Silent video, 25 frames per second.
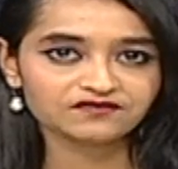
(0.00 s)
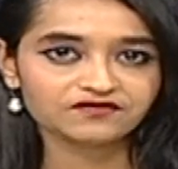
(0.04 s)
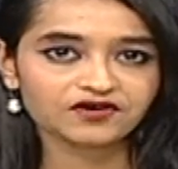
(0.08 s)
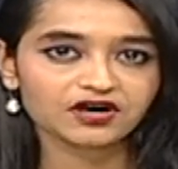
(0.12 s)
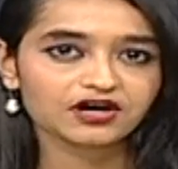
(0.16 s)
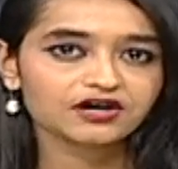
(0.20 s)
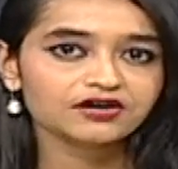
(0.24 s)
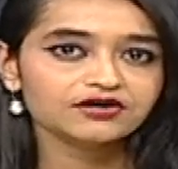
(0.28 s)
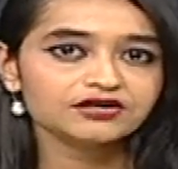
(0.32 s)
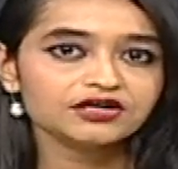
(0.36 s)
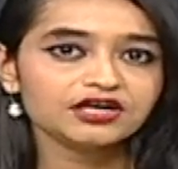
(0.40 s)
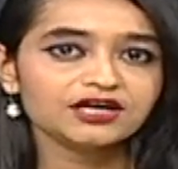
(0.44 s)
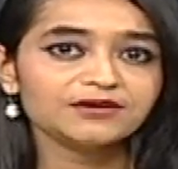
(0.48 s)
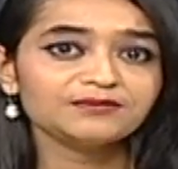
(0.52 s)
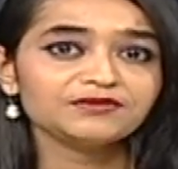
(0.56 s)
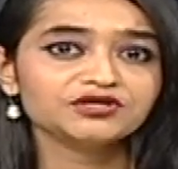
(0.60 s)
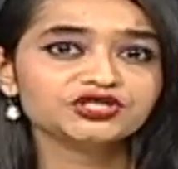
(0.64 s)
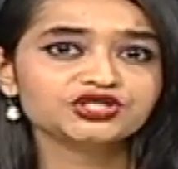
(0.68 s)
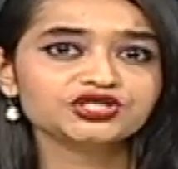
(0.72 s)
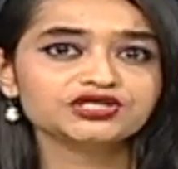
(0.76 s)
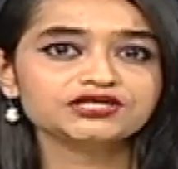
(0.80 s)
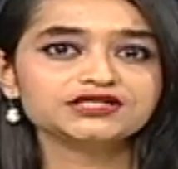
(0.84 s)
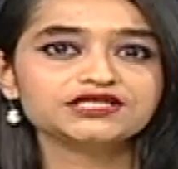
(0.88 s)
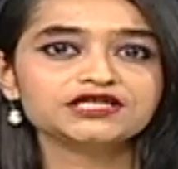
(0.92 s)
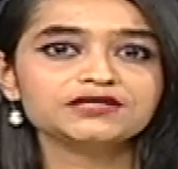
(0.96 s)
Fire and
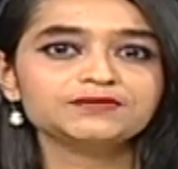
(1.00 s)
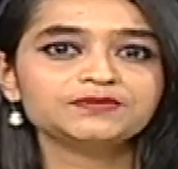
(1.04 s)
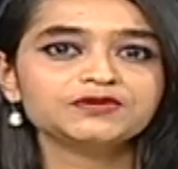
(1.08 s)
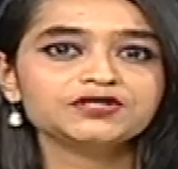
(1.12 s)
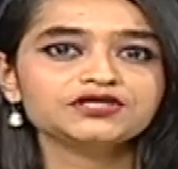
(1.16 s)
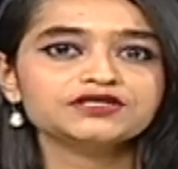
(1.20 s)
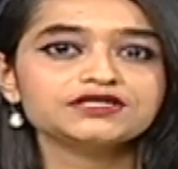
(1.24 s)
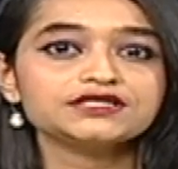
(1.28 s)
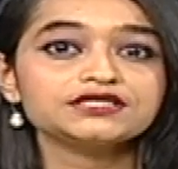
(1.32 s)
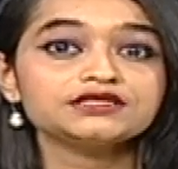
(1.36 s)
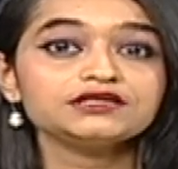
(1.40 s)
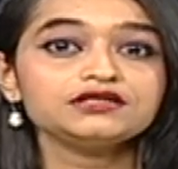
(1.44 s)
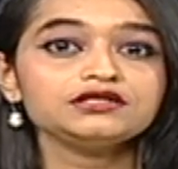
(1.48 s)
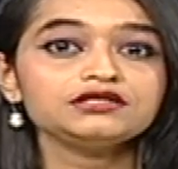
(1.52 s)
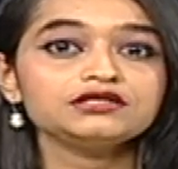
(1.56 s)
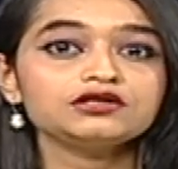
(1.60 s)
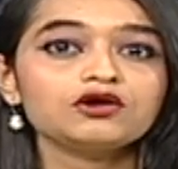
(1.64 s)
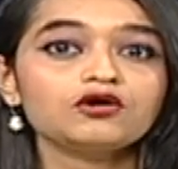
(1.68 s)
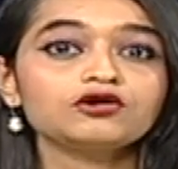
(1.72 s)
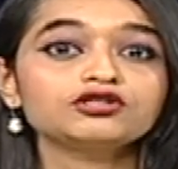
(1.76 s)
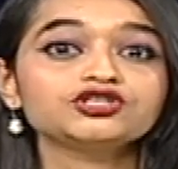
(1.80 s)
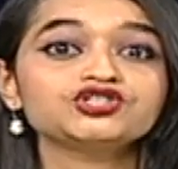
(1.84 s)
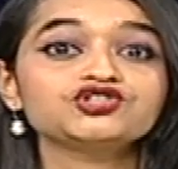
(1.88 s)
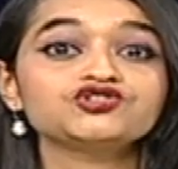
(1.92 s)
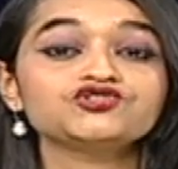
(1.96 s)
emergency personnel
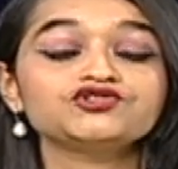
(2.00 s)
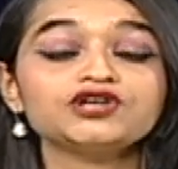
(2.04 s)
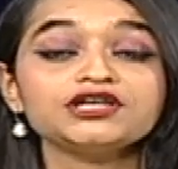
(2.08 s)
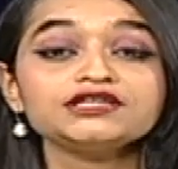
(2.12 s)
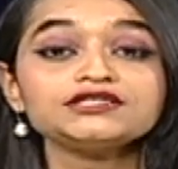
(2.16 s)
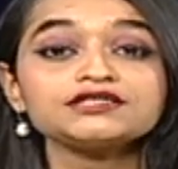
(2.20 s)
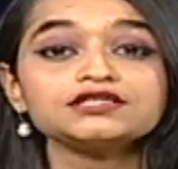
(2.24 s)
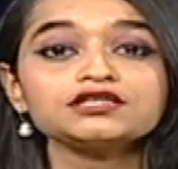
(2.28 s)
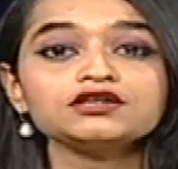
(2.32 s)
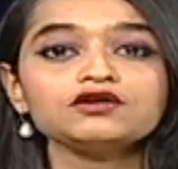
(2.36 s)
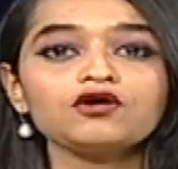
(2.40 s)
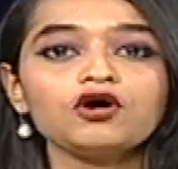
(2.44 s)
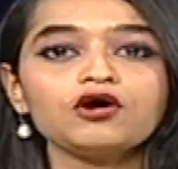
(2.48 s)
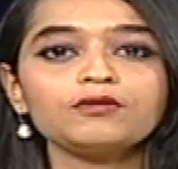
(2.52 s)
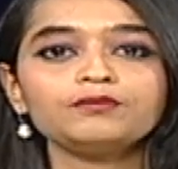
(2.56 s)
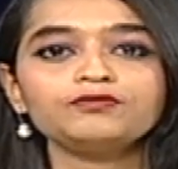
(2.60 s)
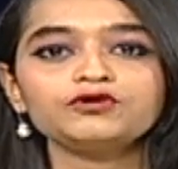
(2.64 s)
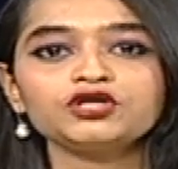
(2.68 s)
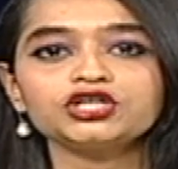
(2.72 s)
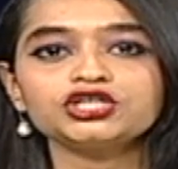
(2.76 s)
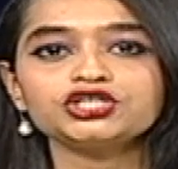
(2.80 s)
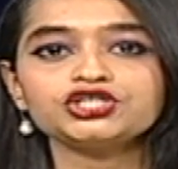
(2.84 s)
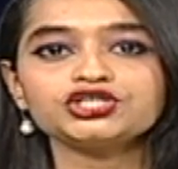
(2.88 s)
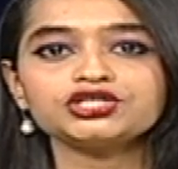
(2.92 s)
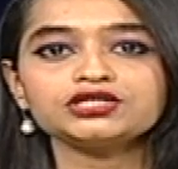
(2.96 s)
launched rescue
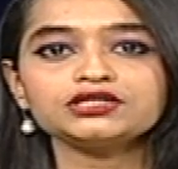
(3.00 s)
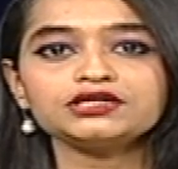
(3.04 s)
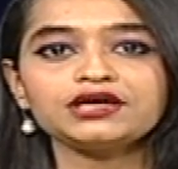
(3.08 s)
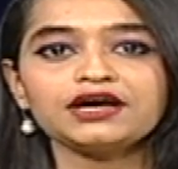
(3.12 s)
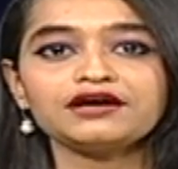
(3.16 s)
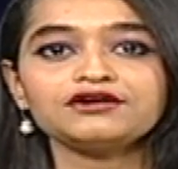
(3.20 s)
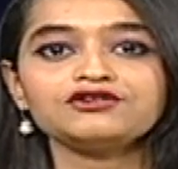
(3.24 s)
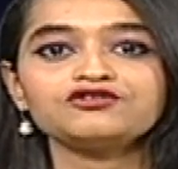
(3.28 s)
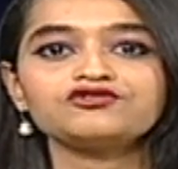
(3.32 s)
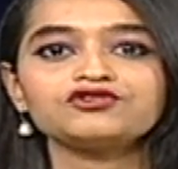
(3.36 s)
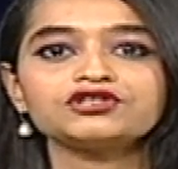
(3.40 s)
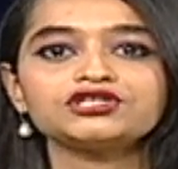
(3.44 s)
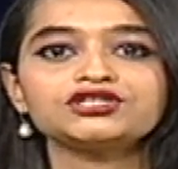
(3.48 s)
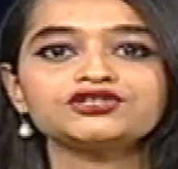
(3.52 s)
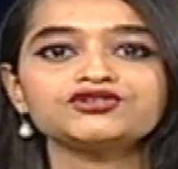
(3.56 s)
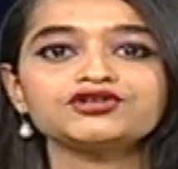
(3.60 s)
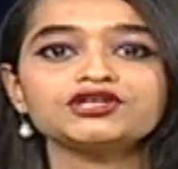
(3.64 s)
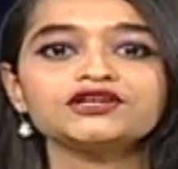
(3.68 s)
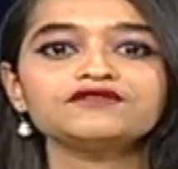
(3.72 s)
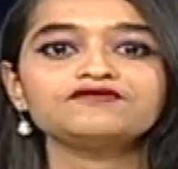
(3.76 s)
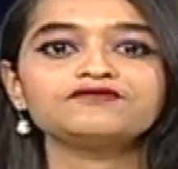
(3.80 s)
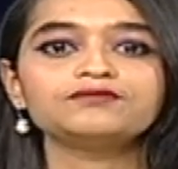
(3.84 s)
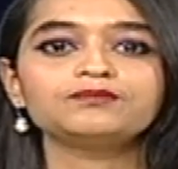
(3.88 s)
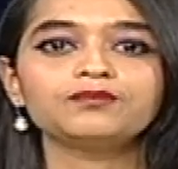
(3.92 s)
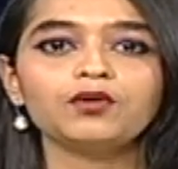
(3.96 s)
operation and
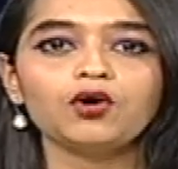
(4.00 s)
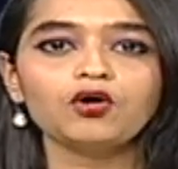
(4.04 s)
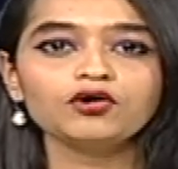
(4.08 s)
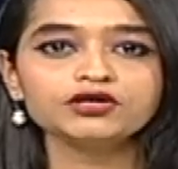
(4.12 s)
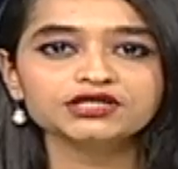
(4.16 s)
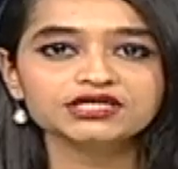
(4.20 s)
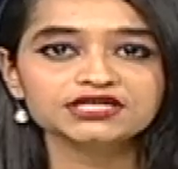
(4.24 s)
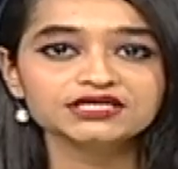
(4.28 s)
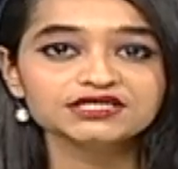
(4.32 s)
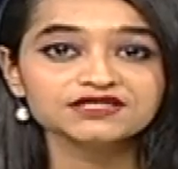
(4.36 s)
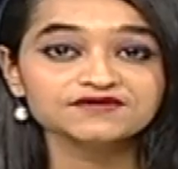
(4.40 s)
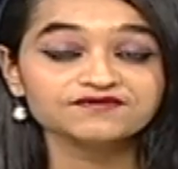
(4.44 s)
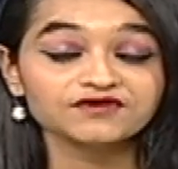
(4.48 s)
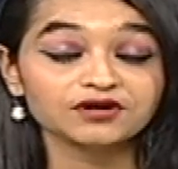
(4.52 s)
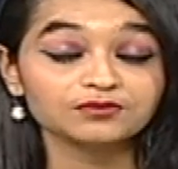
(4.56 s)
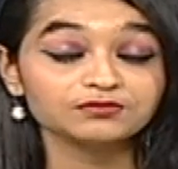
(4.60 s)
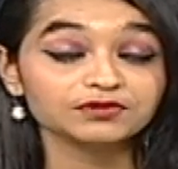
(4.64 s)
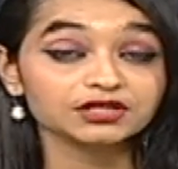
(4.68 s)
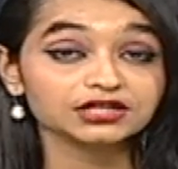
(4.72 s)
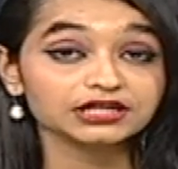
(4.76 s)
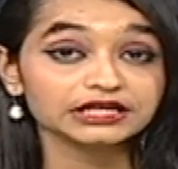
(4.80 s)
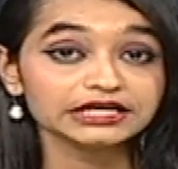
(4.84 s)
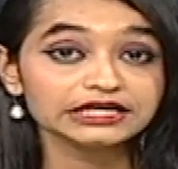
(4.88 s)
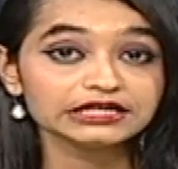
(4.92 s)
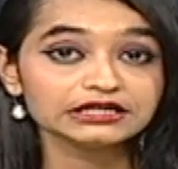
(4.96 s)
retrieved bodies
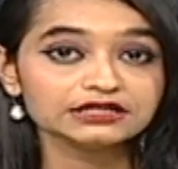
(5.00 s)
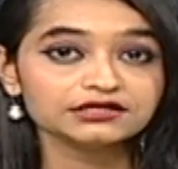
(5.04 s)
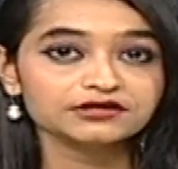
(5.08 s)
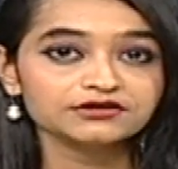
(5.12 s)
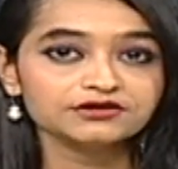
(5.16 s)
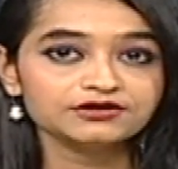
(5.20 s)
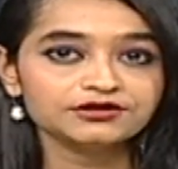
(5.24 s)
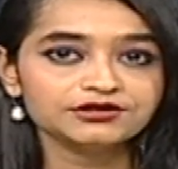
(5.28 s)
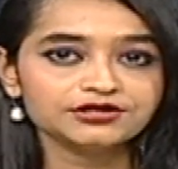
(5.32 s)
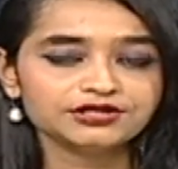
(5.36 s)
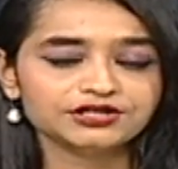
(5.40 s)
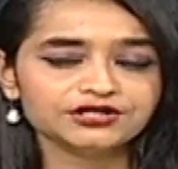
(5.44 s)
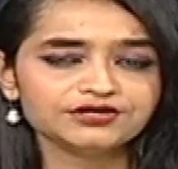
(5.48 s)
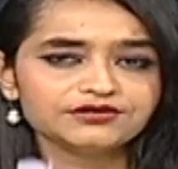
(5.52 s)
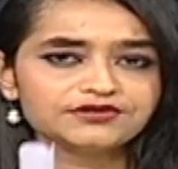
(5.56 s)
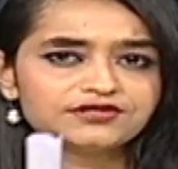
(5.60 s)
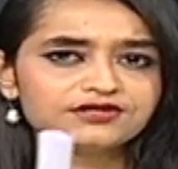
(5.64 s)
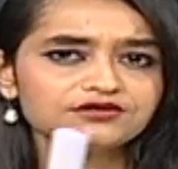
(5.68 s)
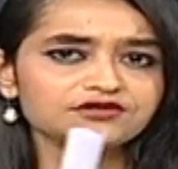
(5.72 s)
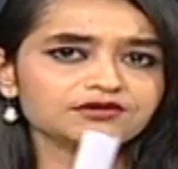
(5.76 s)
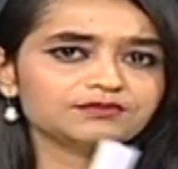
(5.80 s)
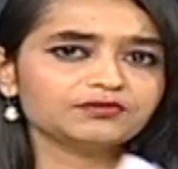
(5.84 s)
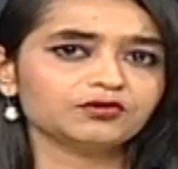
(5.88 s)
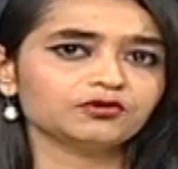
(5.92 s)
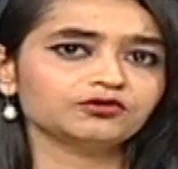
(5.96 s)
from the lake.
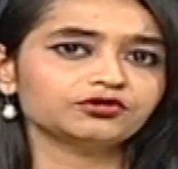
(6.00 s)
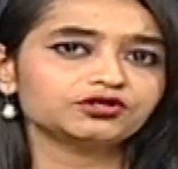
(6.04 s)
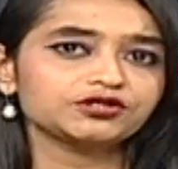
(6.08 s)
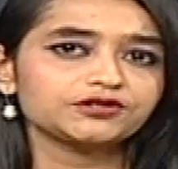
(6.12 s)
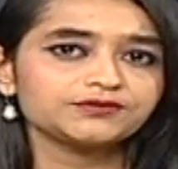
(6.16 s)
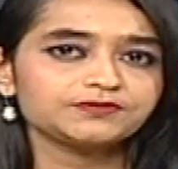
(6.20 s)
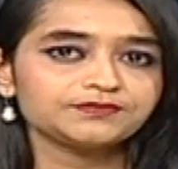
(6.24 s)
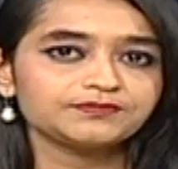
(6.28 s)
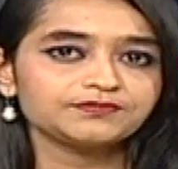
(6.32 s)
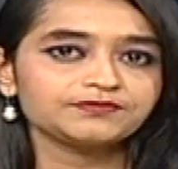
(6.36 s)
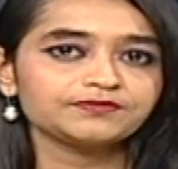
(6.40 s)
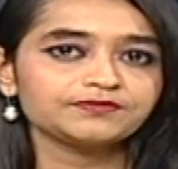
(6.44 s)
Here's a report.